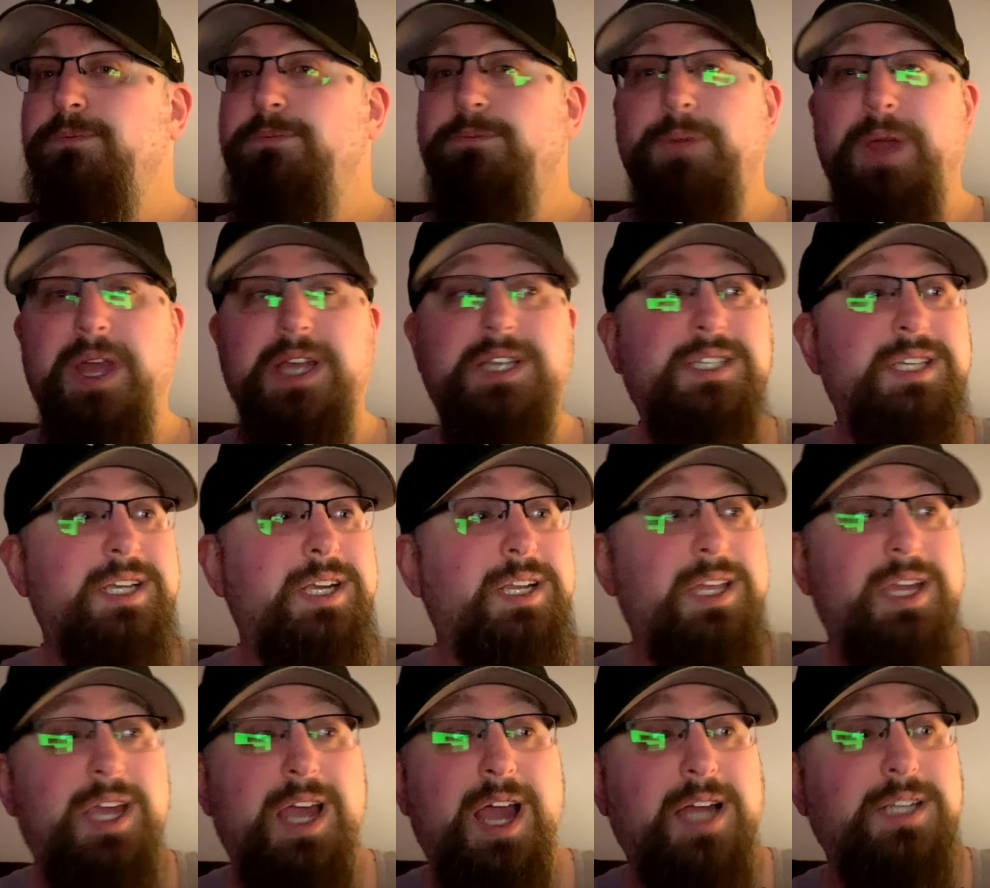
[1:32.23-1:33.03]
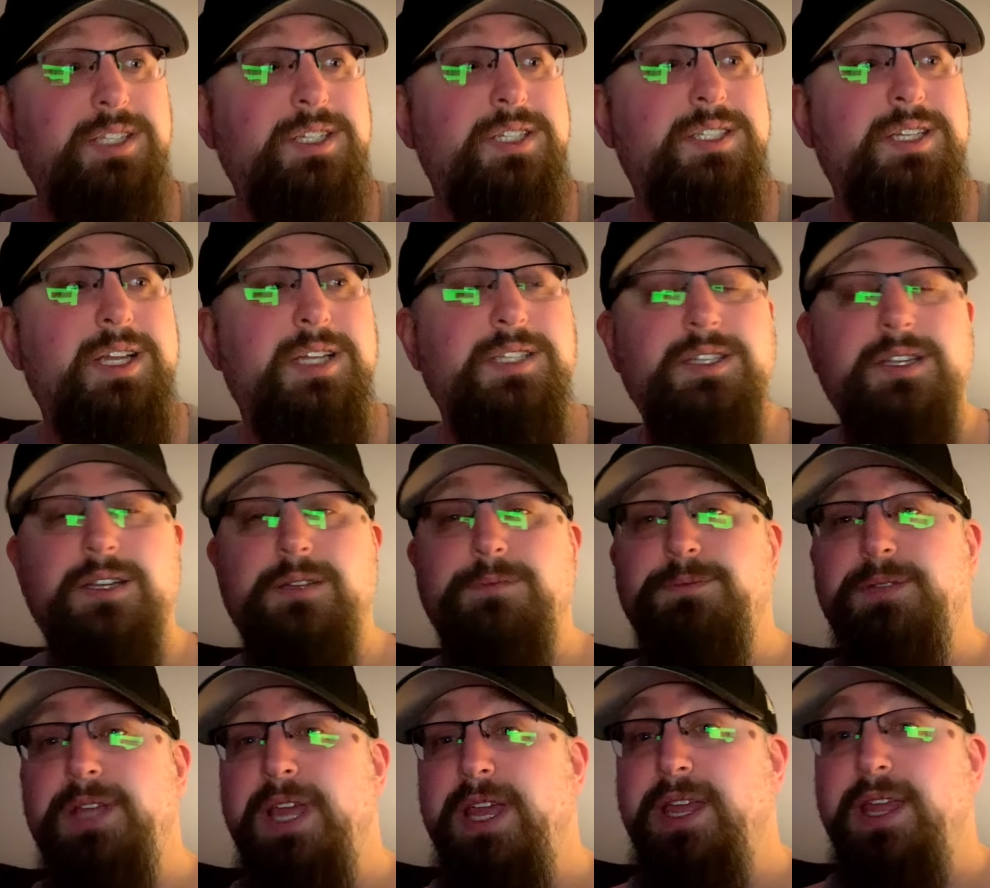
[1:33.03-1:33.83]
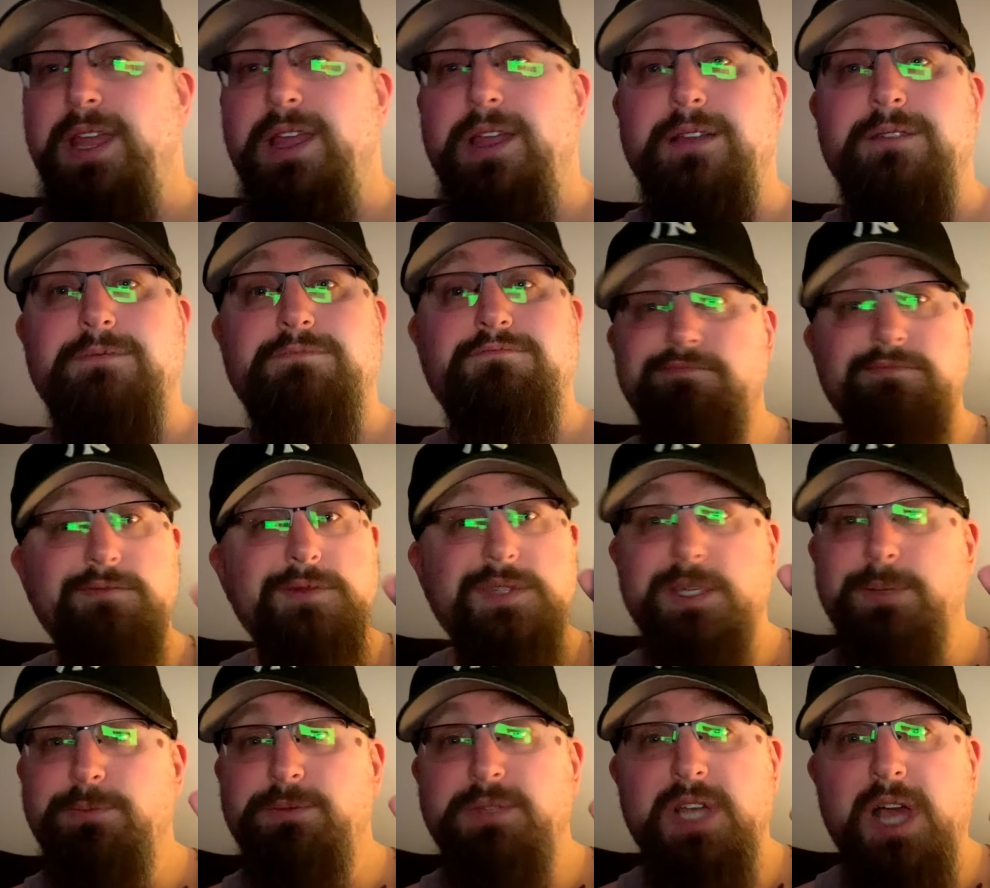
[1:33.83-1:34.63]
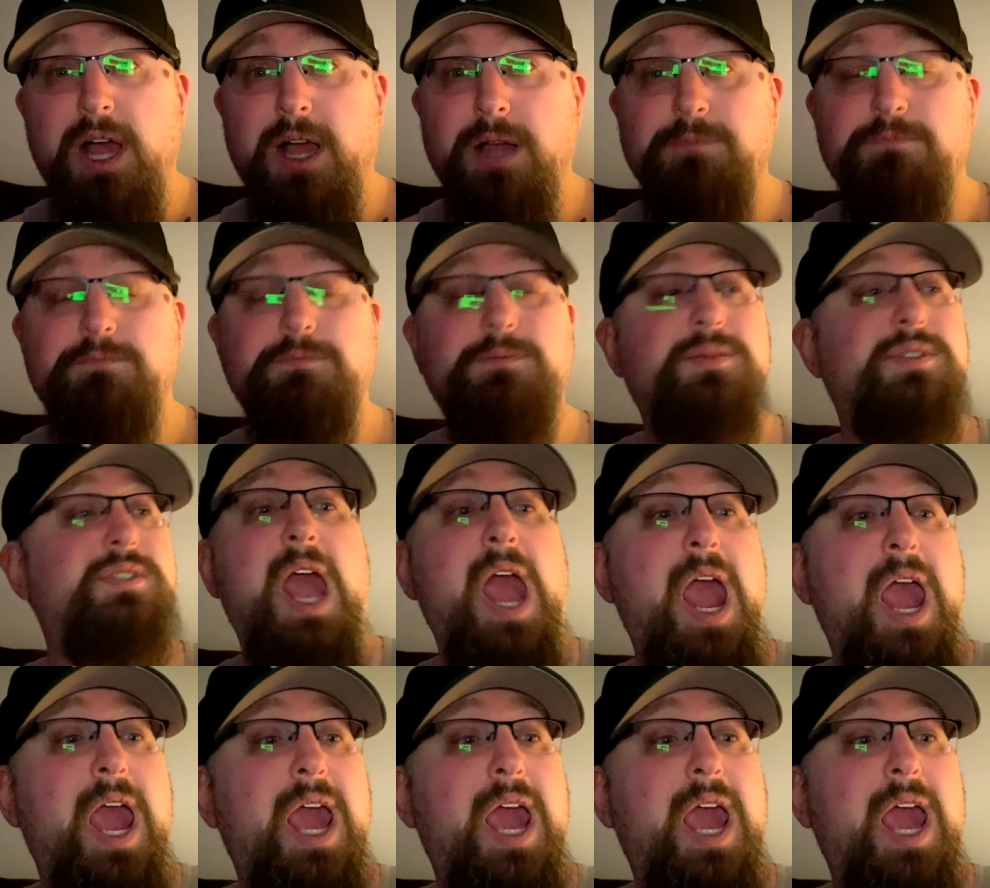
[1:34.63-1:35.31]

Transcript: basically I just ended up taking some Tums,